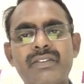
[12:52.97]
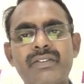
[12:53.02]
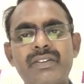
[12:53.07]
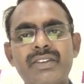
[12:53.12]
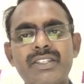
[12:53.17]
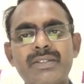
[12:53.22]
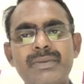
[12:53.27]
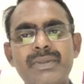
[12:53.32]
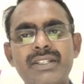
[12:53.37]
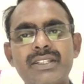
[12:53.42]

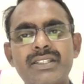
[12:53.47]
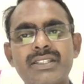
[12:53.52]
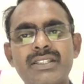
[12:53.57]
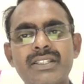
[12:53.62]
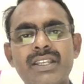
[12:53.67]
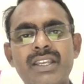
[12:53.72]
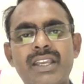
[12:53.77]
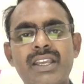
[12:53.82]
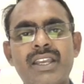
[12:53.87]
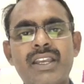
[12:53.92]
which
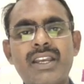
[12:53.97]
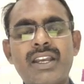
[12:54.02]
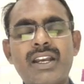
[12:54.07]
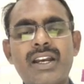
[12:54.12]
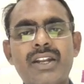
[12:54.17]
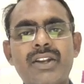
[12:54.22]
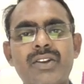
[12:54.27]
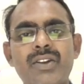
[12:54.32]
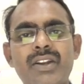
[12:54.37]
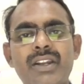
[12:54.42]
means
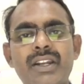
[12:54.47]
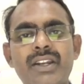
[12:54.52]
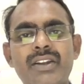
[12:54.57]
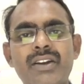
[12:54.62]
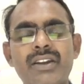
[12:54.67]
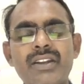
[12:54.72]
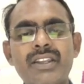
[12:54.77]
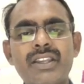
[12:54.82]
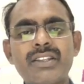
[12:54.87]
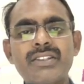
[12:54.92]
controlling
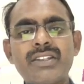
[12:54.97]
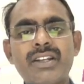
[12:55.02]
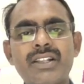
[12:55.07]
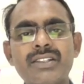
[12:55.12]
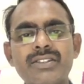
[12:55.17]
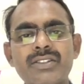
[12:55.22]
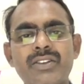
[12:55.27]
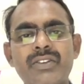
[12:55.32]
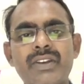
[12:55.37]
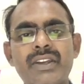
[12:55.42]
torque is
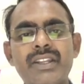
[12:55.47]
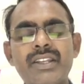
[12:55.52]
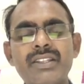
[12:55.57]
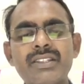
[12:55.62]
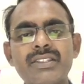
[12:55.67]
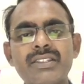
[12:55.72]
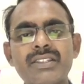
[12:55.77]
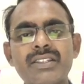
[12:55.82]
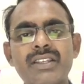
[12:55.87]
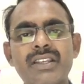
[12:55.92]
also
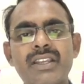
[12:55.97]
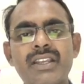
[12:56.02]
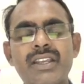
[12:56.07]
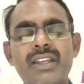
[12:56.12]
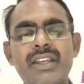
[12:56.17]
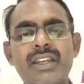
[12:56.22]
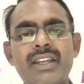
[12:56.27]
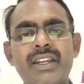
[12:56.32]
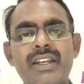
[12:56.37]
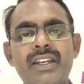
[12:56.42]
varies.
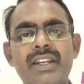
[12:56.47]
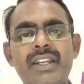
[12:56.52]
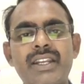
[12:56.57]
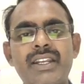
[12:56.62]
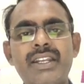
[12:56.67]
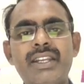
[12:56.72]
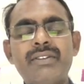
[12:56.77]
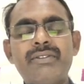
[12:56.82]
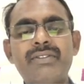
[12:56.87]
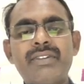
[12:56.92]
The
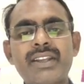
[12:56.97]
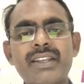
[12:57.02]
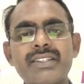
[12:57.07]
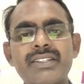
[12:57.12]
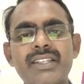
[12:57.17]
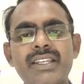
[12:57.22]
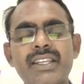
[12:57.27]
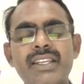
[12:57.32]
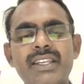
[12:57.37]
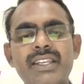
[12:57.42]

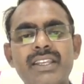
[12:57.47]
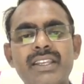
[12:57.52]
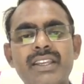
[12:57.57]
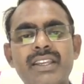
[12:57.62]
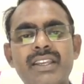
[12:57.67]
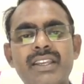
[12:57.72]
deflection